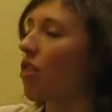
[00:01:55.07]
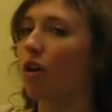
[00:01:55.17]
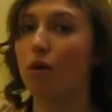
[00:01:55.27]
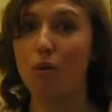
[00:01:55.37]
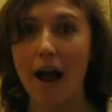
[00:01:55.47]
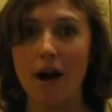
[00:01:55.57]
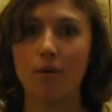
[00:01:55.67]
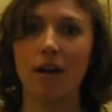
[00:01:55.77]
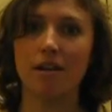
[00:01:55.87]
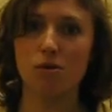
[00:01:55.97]
the crown
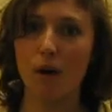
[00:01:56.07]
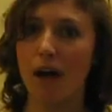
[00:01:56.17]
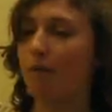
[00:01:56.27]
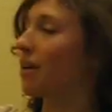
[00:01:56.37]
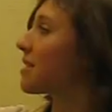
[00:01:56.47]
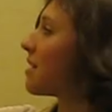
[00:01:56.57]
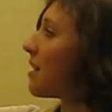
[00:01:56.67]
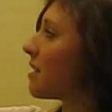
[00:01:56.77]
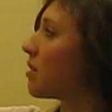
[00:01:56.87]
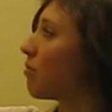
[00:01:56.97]
as well, because he
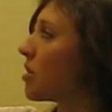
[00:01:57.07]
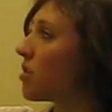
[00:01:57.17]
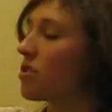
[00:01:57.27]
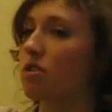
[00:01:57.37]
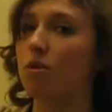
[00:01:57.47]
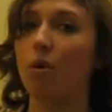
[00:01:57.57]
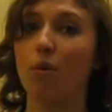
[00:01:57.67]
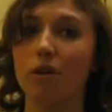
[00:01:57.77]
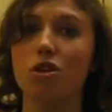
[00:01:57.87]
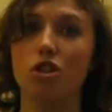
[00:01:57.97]
thinks that Richard's doing a
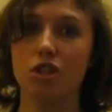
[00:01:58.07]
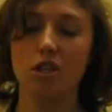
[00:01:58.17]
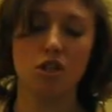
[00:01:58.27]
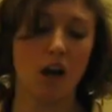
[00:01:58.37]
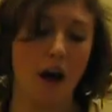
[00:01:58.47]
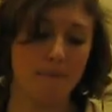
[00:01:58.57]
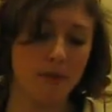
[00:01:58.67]
really shitty job.